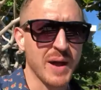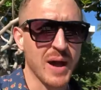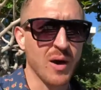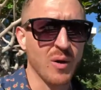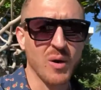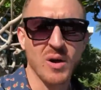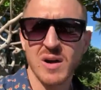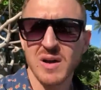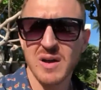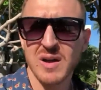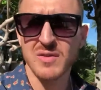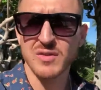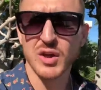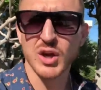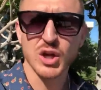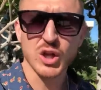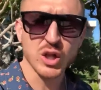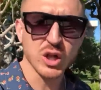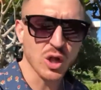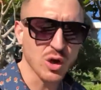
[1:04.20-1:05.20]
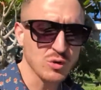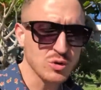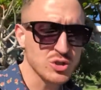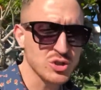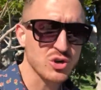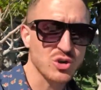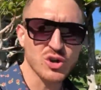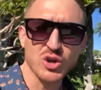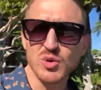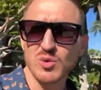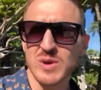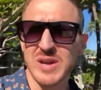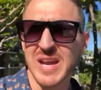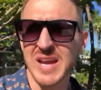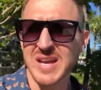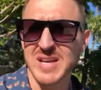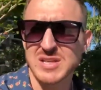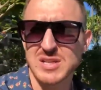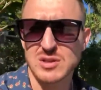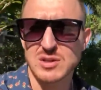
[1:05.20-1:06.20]
about the closer you
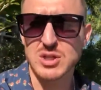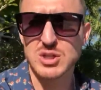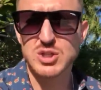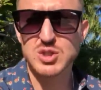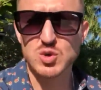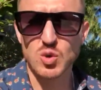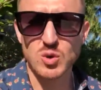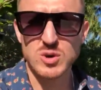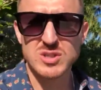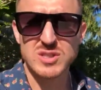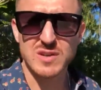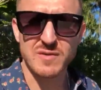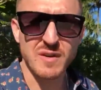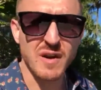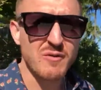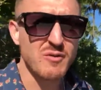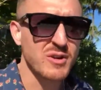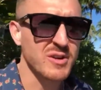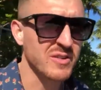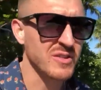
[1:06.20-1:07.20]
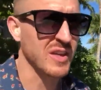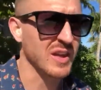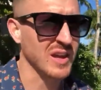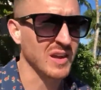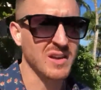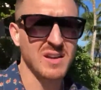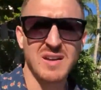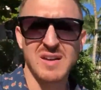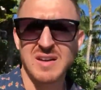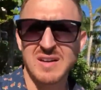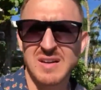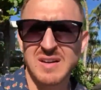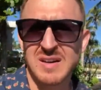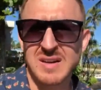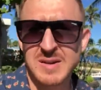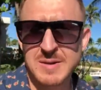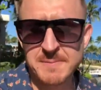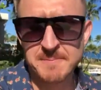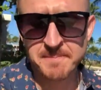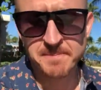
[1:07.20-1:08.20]
get to the source of everything,
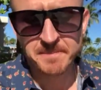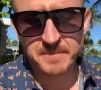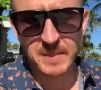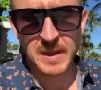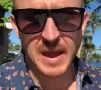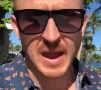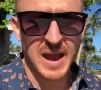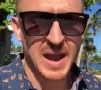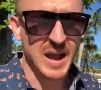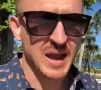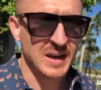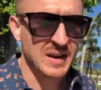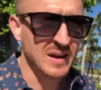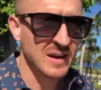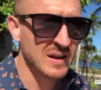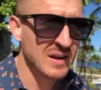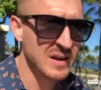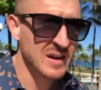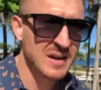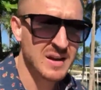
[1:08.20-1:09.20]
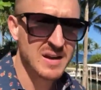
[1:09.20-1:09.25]
and